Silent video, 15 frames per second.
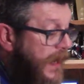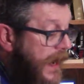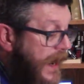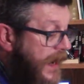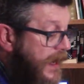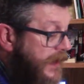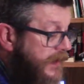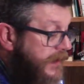
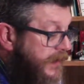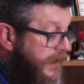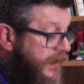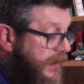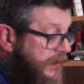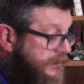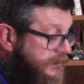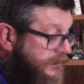And,
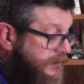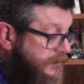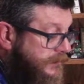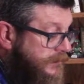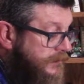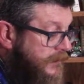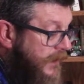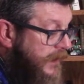
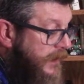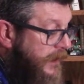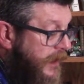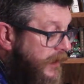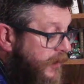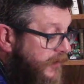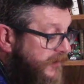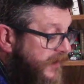
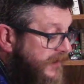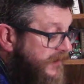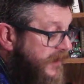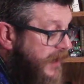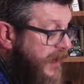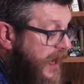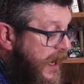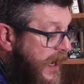as I
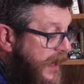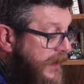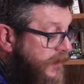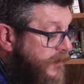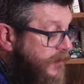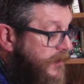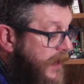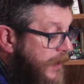said, I
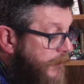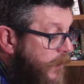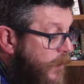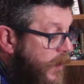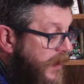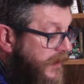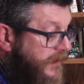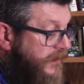grew up
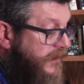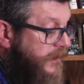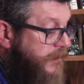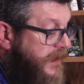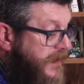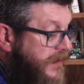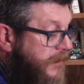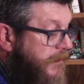wanting to
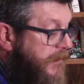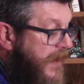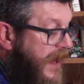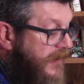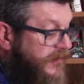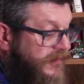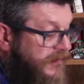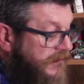be the
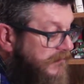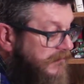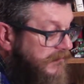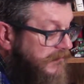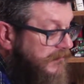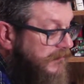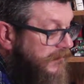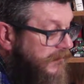best
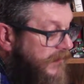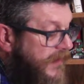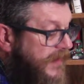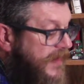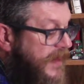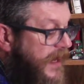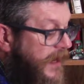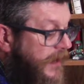
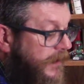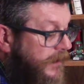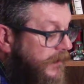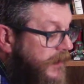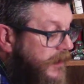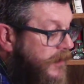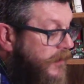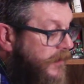thing,
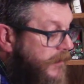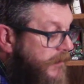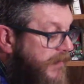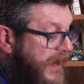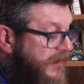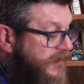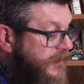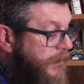the
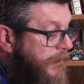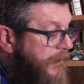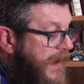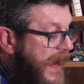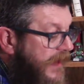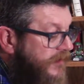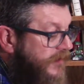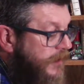best
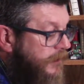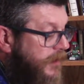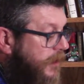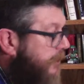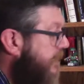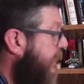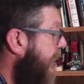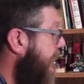
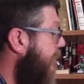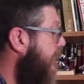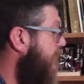basketball player, the